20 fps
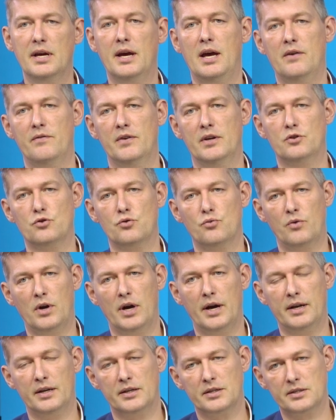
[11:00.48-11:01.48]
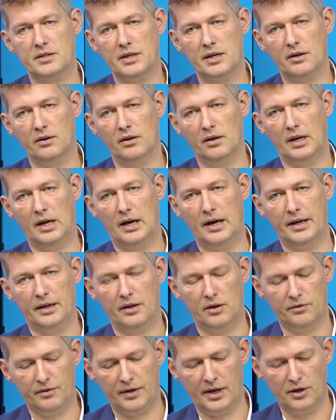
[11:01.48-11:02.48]
having to write a single line
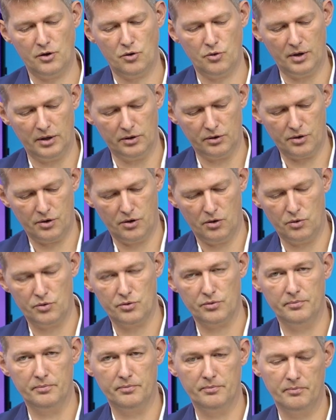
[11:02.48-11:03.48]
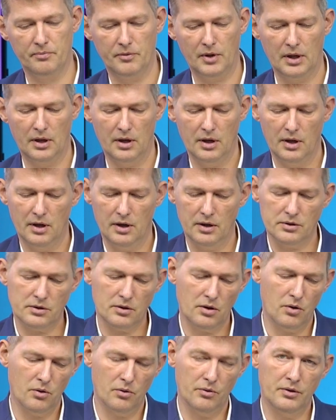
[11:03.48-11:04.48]
of KQL code.
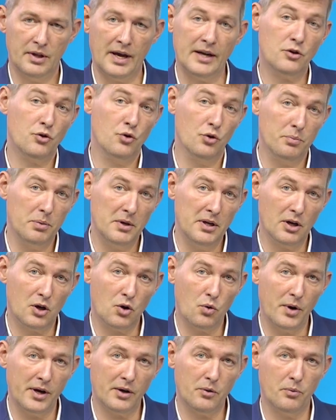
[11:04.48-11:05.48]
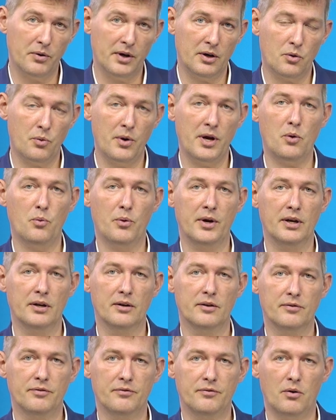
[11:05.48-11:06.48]
So that could be a quick
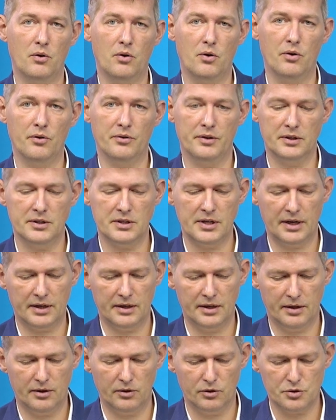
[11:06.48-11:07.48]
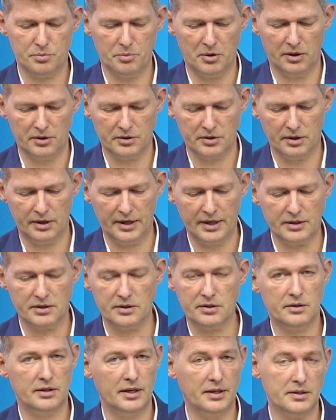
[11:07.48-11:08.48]
win for the technical sponsor.
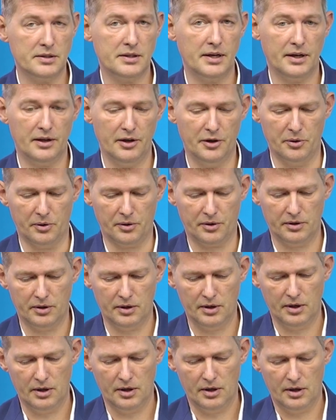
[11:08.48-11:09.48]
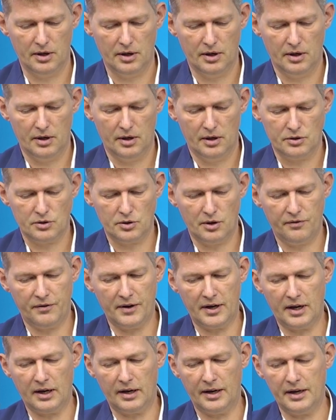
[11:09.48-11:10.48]
Let's take a look. So if
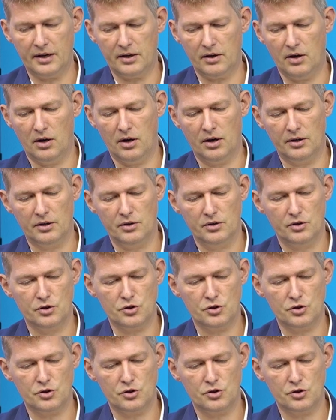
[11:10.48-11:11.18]
I click on